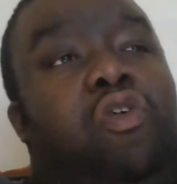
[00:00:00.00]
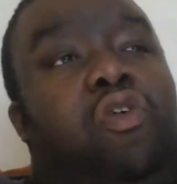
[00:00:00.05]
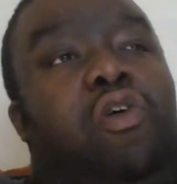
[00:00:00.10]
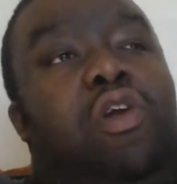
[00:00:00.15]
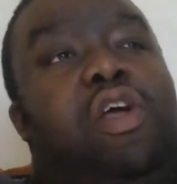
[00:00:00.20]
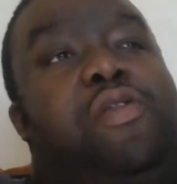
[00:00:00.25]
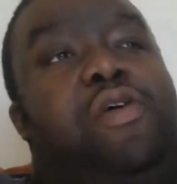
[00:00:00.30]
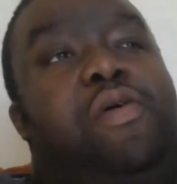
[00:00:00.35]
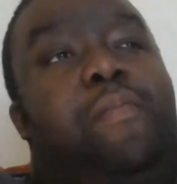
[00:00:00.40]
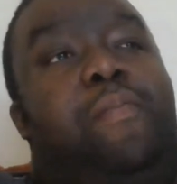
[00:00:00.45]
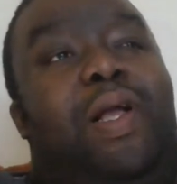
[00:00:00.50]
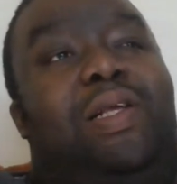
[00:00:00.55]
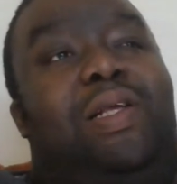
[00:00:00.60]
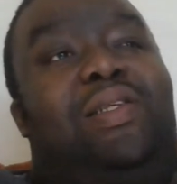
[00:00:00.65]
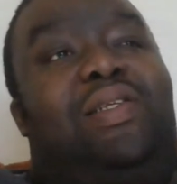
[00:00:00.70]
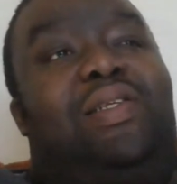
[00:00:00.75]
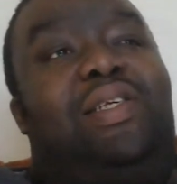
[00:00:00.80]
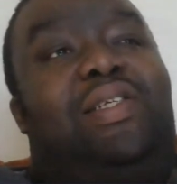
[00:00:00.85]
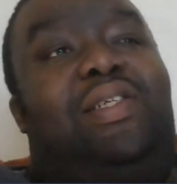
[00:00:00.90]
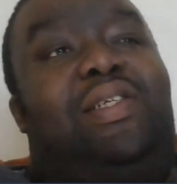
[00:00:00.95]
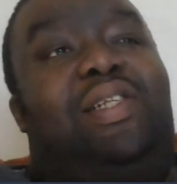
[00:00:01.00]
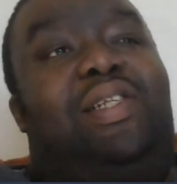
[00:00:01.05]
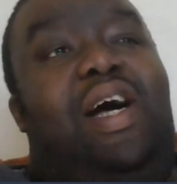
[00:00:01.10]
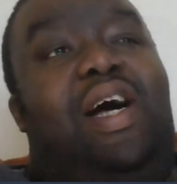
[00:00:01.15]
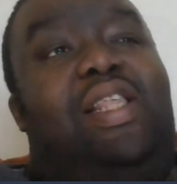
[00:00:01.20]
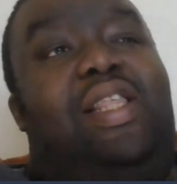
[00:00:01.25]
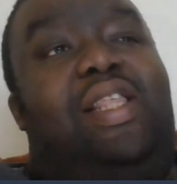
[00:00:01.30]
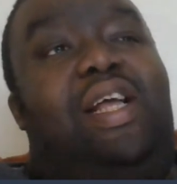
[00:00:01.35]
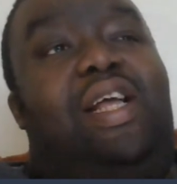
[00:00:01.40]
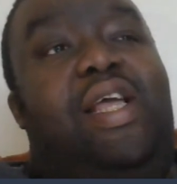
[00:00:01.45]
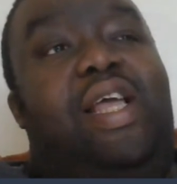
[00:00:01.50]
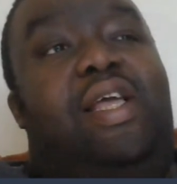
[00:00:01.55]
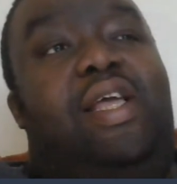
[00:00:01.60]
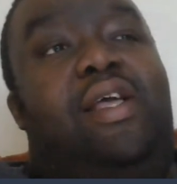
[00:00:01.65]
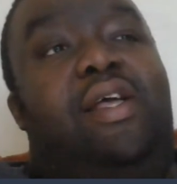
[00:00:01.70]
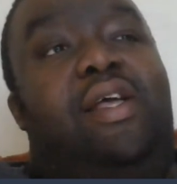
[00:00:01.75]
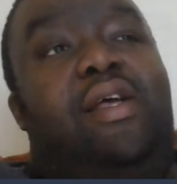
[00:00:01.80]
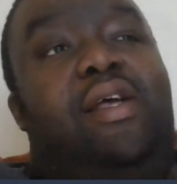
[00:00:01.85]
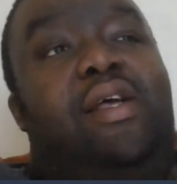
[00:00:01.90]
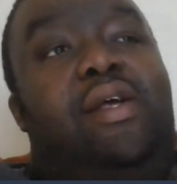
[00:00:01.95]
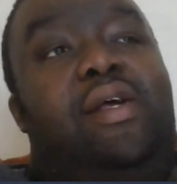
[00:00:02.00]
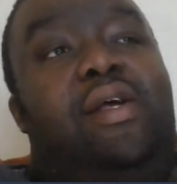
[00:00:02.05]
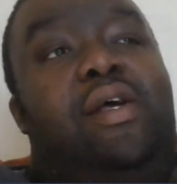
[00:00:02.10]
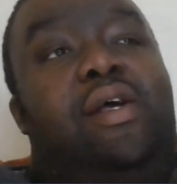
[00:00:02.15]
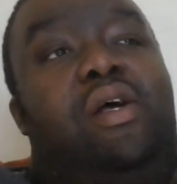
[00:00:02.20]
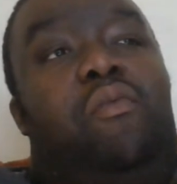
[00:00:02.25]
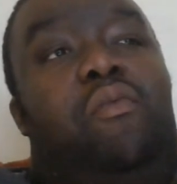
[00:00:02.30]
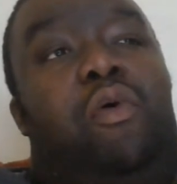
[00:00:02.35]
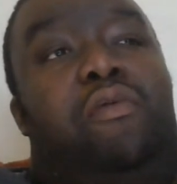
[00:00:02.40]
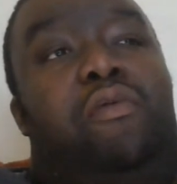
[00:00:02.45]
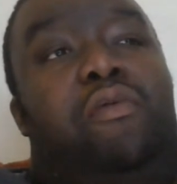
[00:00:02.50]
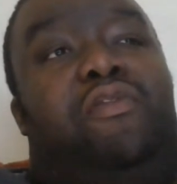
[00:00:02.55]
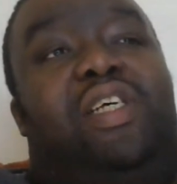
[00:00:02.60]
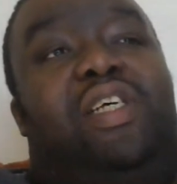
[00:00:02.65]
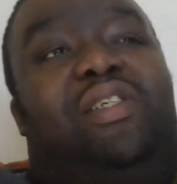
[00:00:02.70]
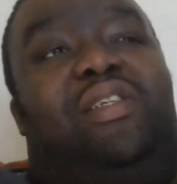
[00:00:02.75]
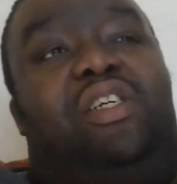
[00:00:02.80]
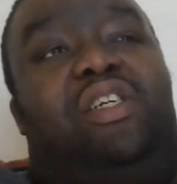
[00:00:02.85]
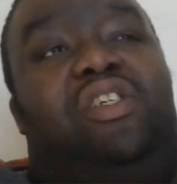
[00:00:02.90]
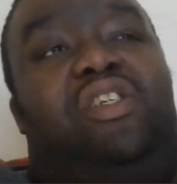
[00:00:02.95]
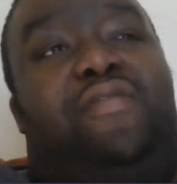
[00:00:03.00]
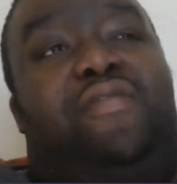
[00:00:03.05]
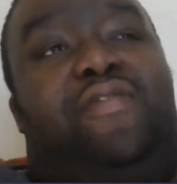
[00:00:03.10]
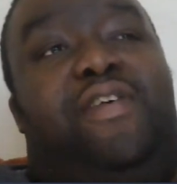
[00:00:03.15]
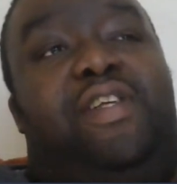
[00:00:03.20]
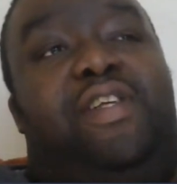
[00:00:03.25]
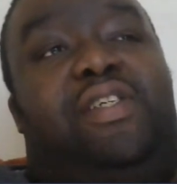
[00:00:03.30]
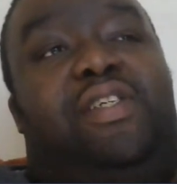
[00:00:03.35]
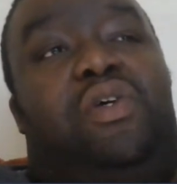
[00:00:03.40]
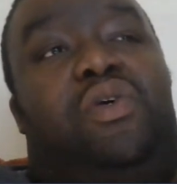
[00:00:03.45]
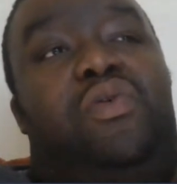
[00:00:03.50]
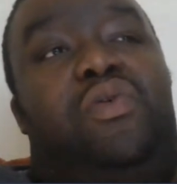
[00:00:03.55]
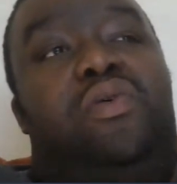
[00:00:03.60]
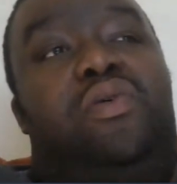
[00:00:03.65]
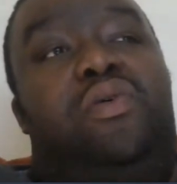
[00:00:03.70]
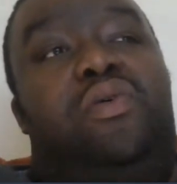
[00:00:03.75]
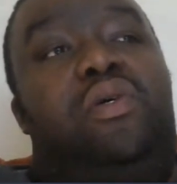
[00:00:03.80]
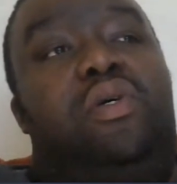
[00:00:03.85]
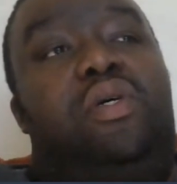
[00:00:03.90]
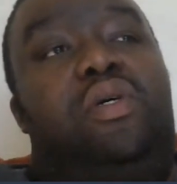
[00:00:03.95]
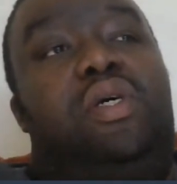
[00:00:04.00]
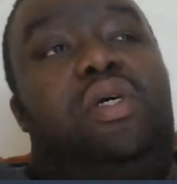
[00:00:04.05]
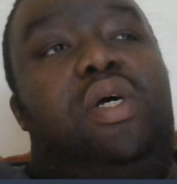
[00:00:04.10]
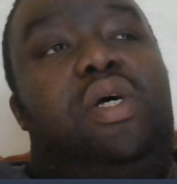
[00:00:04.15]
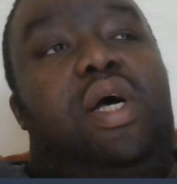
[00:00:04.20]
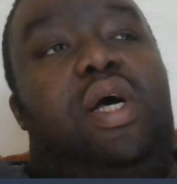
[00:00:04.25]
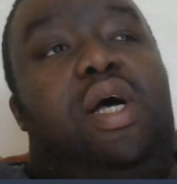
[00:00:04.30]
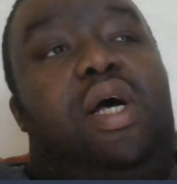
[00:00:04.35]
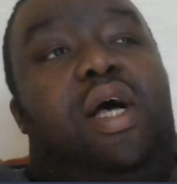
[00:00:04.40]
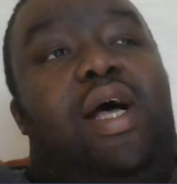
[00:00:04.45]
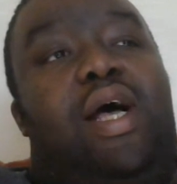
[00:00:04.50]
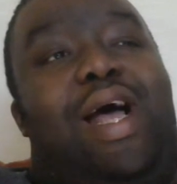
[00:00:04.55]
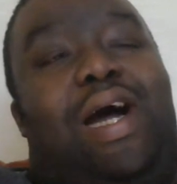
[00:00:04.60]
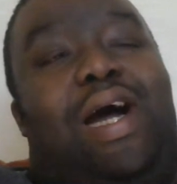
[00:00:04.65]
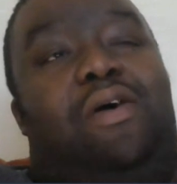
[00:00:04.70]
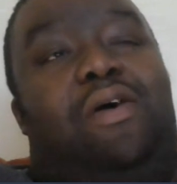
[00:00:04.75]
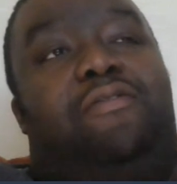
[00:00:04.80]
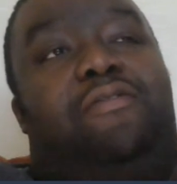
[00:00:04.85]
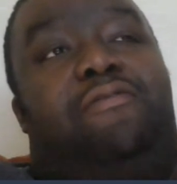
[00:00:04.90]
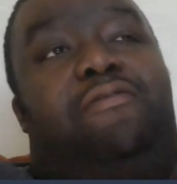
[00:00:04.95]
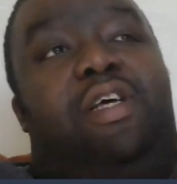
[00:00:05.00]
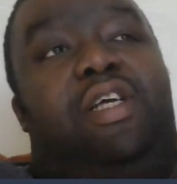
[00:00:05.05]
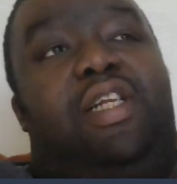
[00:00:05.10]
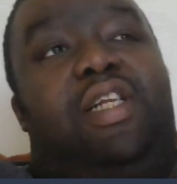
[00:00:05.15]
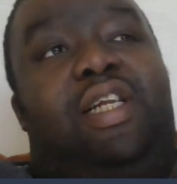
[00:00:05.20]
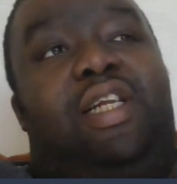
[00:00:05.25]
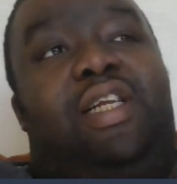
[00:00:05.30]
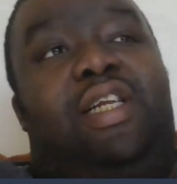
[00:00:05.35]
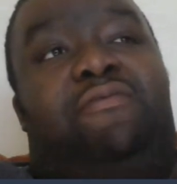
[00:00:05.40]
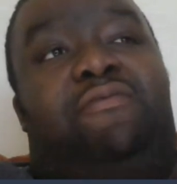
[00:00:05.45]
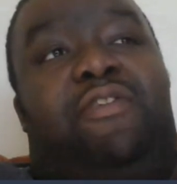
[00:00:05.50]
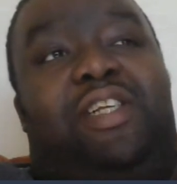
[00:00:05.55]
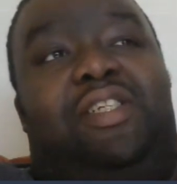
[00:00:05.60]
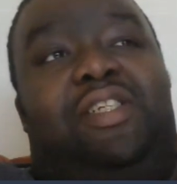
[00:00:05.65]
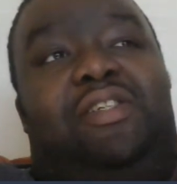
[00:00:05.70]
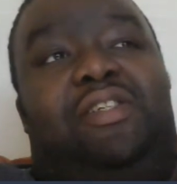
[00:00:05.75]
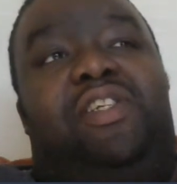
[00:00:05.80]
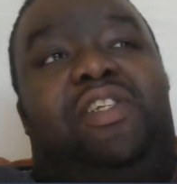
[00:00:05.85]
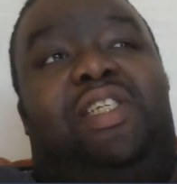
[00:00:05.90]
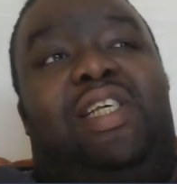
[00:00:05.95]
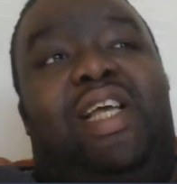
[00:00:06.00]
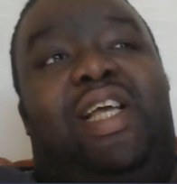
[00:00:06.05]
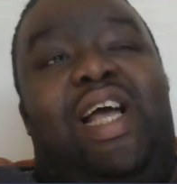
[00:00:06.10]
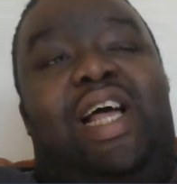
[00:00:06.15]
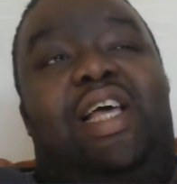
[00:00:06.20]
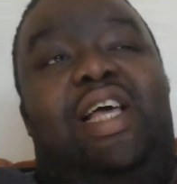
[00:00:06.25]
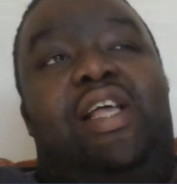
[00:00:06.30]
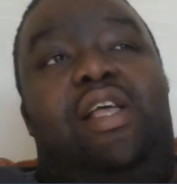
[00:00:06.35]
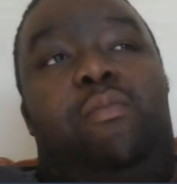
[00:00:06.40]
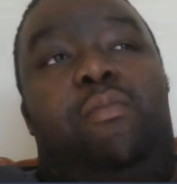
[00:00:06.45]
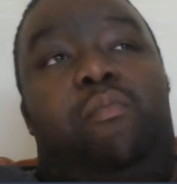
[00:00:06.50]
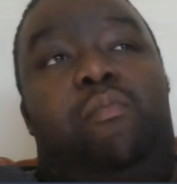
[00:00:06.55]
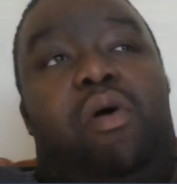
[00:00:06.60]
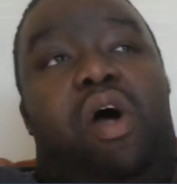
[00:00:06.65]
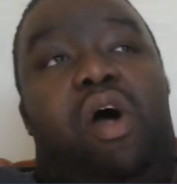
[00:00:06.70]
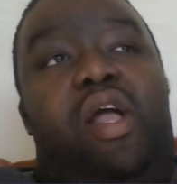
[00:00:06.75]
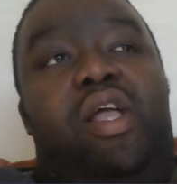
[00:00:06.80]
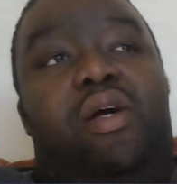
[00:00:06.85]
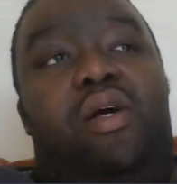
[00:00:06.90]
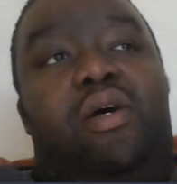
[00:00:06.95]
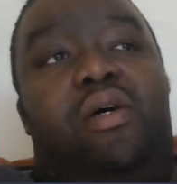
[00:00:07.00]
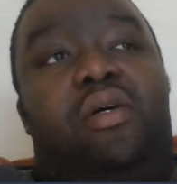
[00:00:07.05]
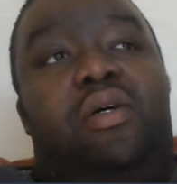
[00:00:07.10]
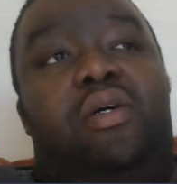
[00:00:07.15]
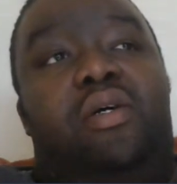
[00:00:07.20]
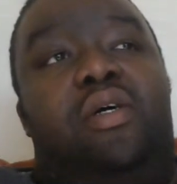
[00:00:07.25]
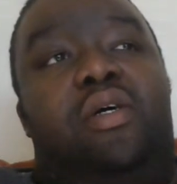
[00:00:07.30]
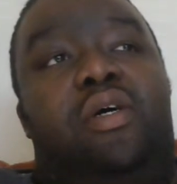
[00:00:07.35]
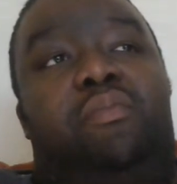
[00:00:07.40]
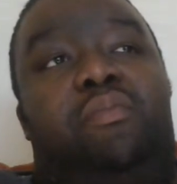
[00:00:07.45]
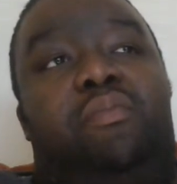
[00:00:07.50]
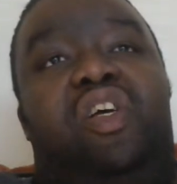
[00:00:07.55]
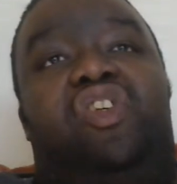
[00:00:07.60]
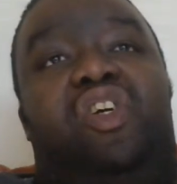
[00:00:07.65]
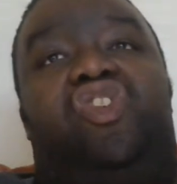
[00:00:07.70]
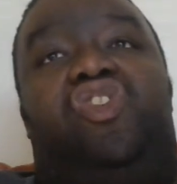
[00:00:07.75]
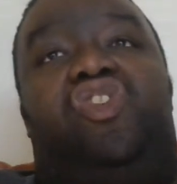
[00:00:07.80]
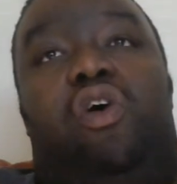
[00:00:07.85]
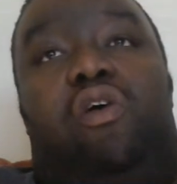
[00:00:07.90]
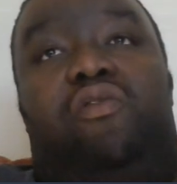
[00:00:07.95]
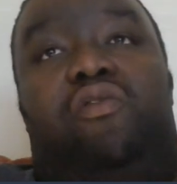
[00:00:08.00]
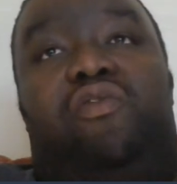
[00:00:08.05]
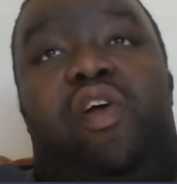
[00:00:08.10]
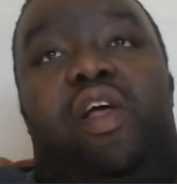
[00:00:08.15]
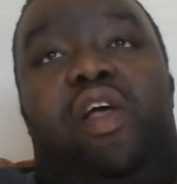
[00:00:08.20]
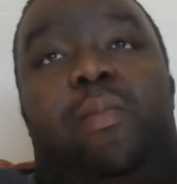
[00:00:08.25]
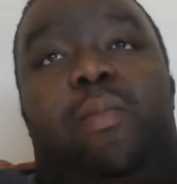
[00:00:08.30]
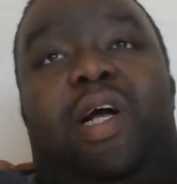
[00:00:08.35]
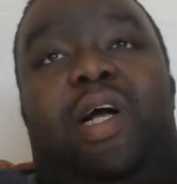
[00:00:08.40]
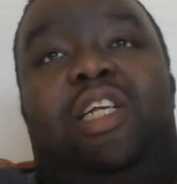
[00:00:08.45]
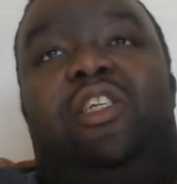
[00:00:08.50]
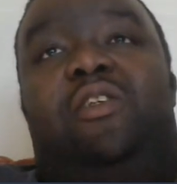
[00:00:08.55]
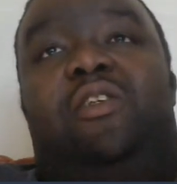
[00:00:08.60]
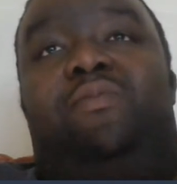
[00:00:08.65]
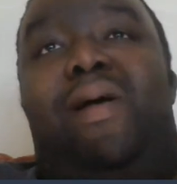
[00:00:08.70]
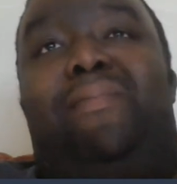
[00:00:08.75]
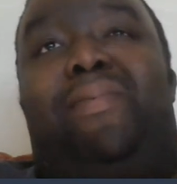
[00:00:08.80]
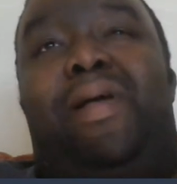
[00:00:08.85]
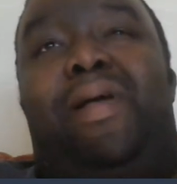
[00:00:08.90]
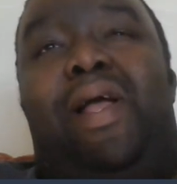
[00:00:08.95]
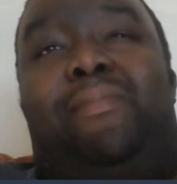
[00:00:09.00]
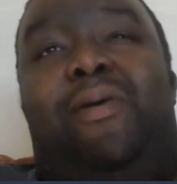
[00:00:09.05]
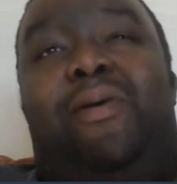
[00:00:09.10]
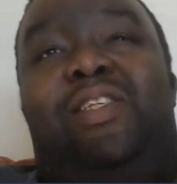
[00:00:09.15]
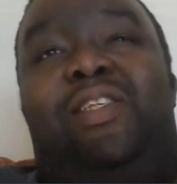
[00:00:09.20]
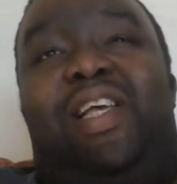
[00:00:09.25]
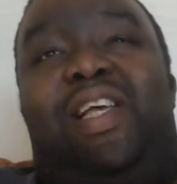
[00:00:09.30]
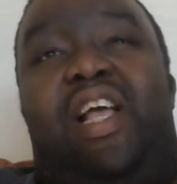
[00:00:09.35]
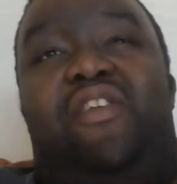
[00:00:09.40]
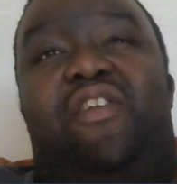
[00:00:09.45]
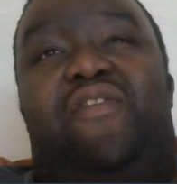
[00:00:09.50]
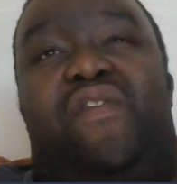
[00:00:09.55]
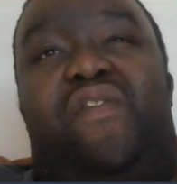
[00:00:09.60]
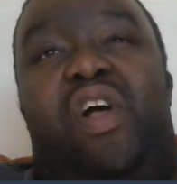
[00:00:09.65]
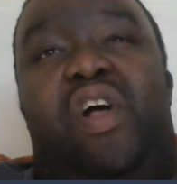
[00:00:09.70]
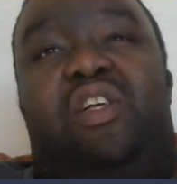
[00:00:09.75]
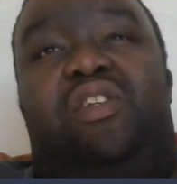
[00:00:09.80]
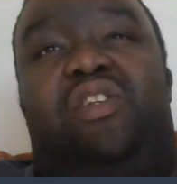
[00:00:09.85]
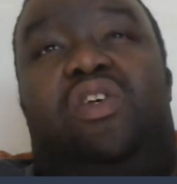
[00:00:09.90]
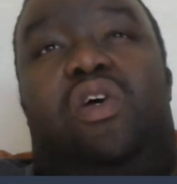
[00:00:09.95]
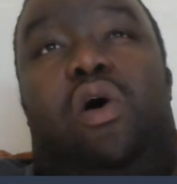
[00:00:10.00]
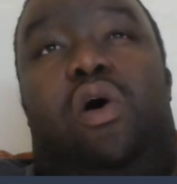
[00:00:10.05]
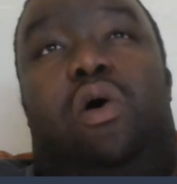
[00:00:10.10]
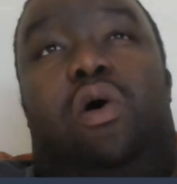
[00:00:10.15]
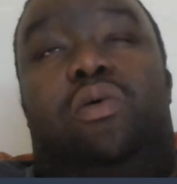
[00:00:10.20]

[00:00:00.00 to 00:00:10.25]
Watford are such a physical outfit that the physicality might be a shock for him. I expect Pepe to get his first goal at home against the team.